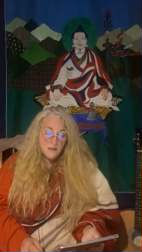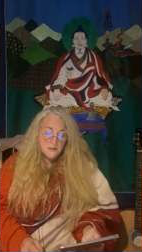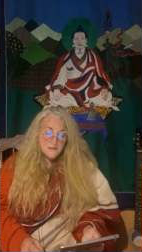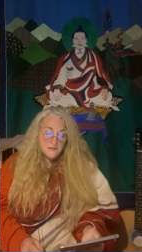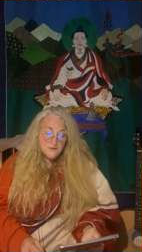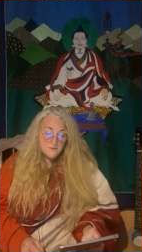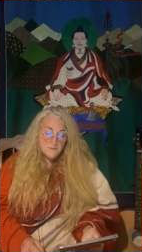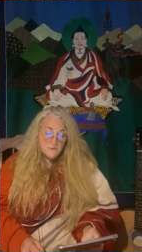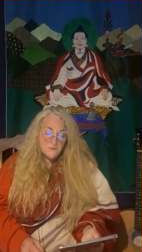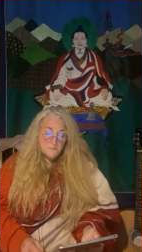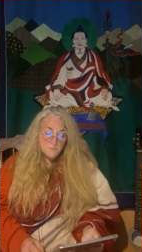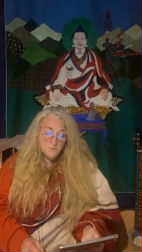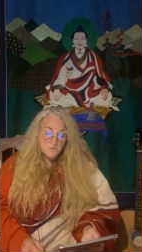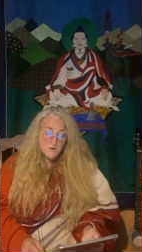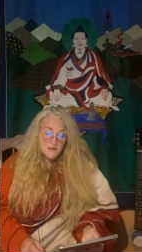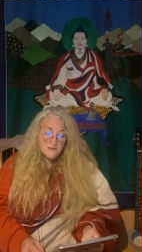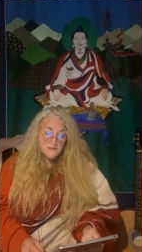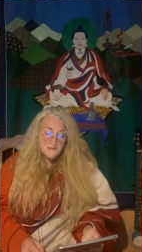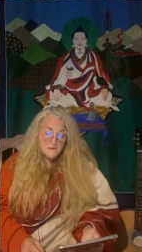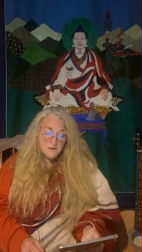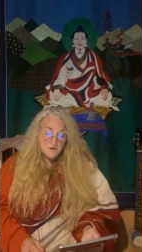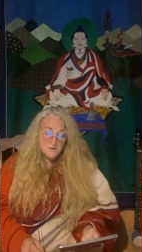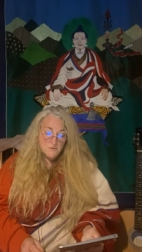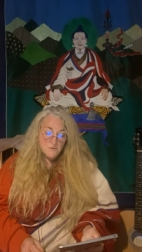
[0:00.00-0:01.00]
to
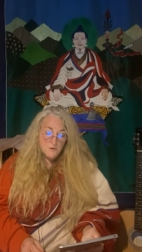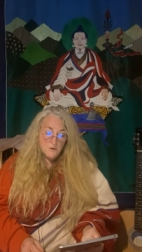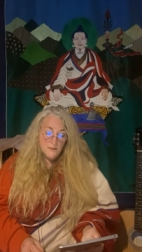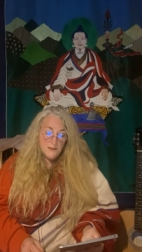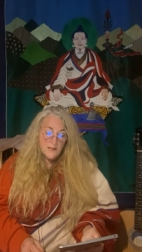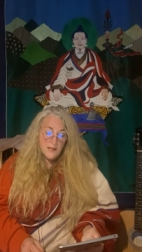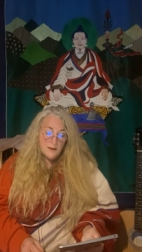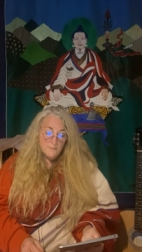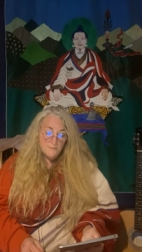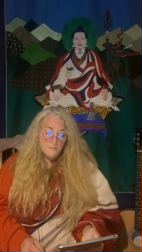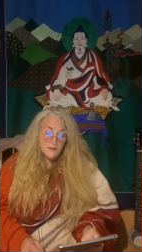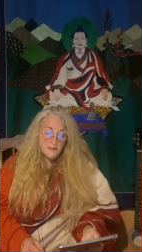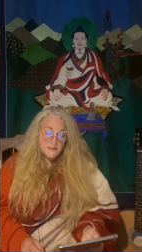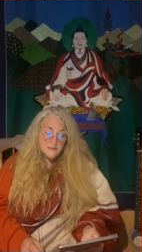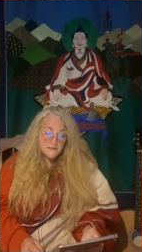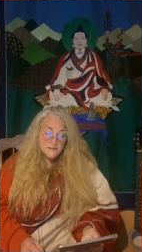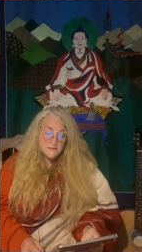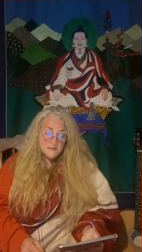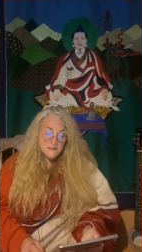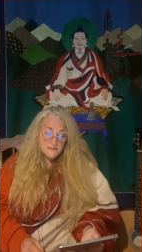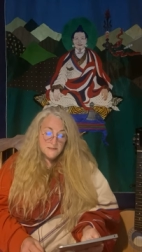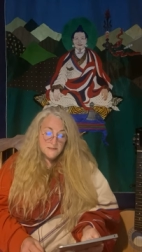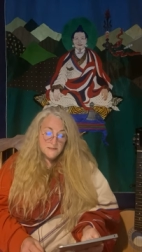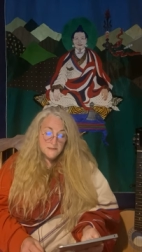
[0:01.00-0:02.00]
impress her on that
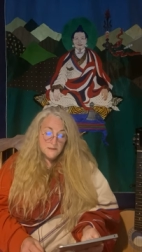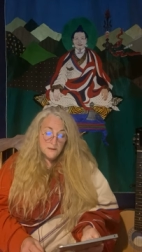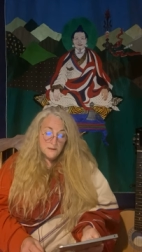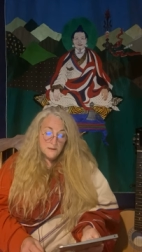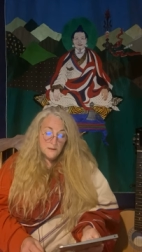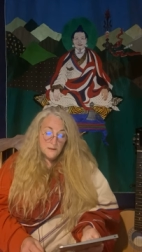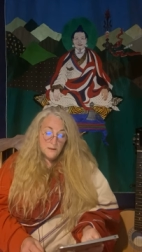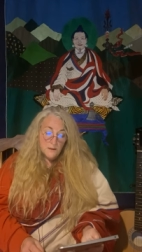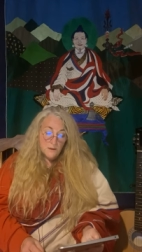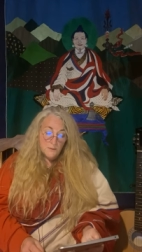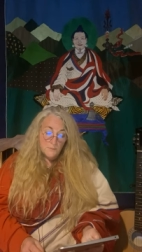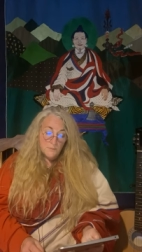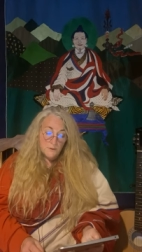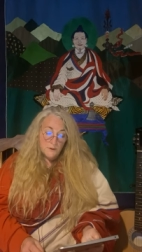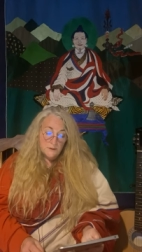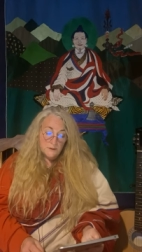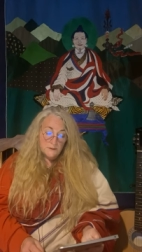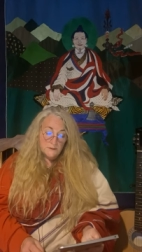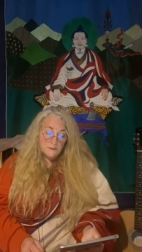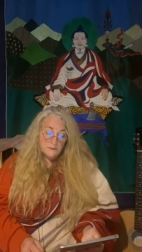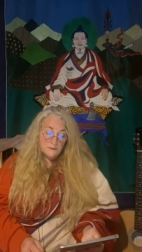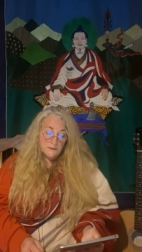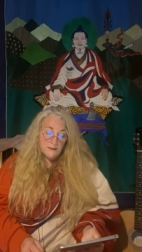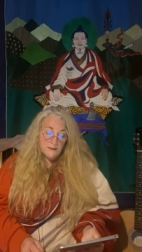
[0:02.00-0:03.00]
basis,
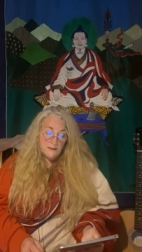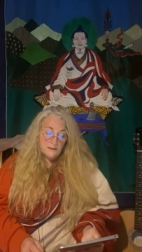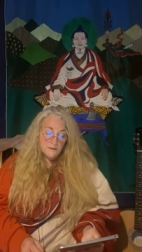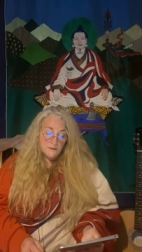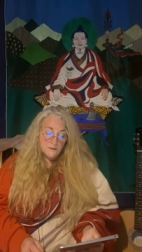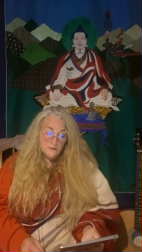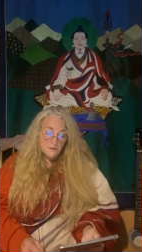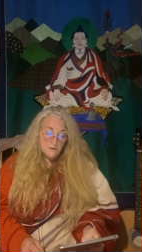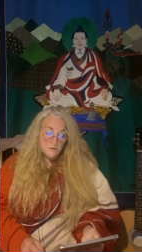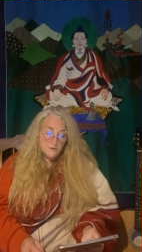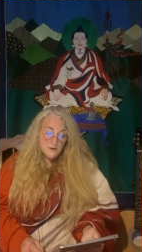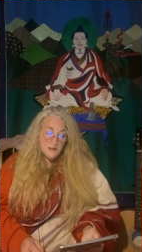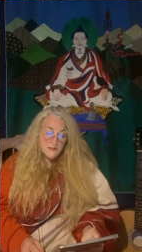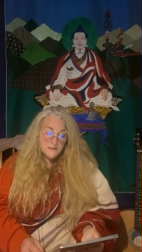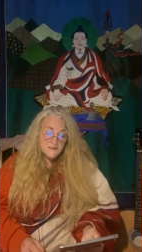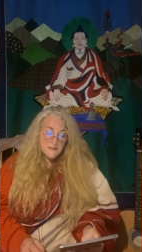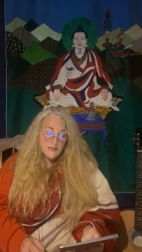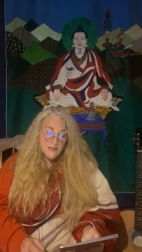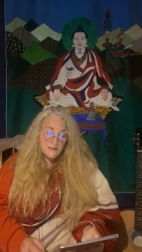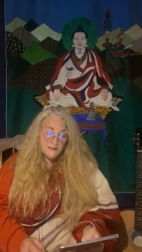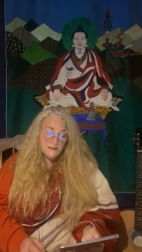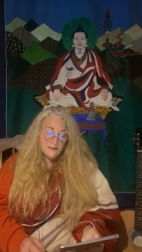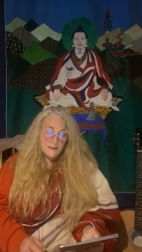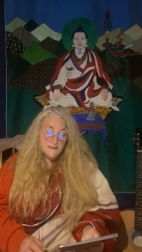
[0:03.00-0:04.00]
but neither could I
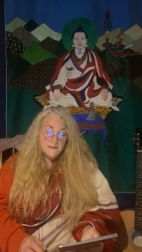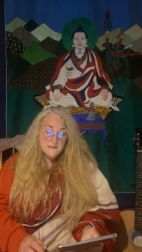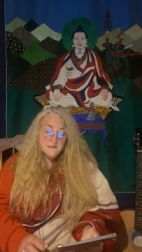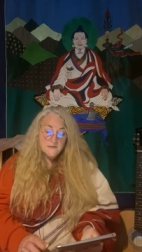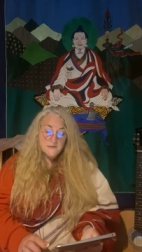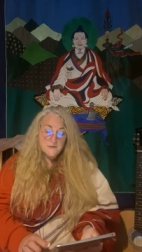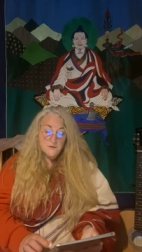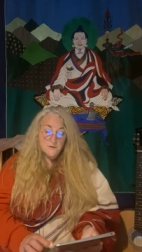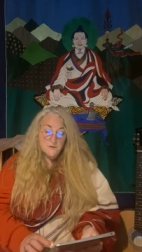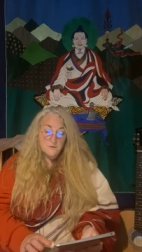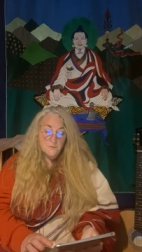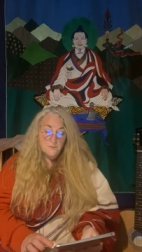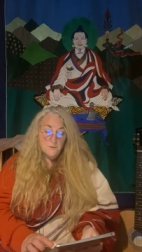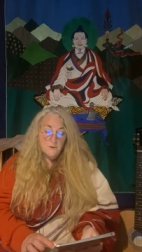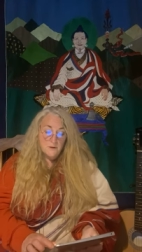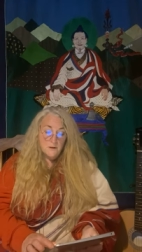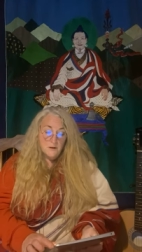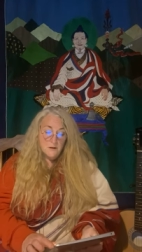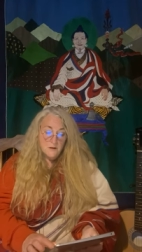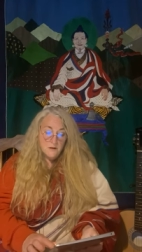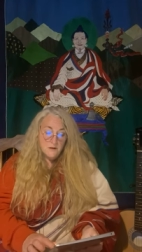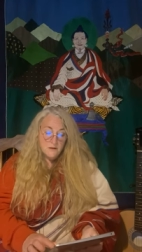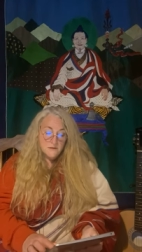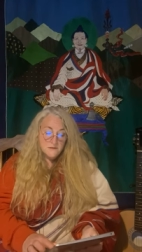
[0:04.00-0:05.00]
take issue with
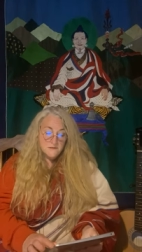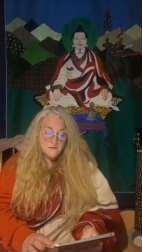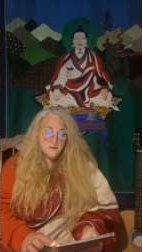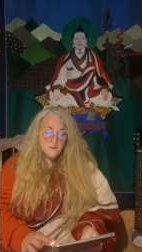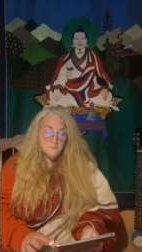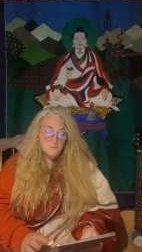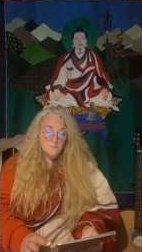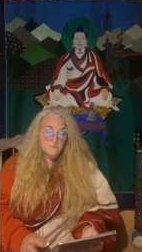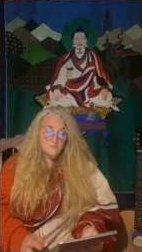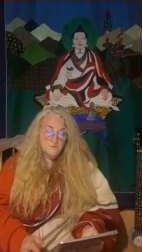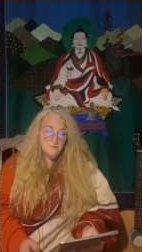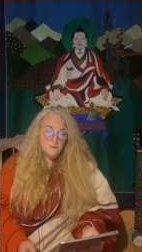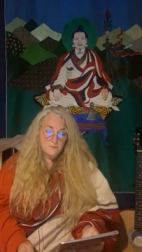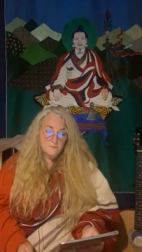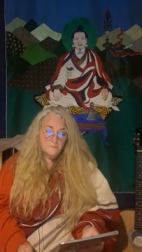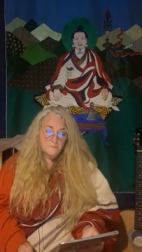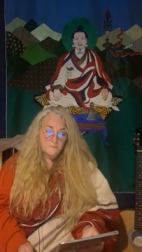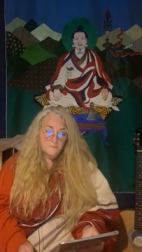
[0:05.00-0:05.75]
her assumption.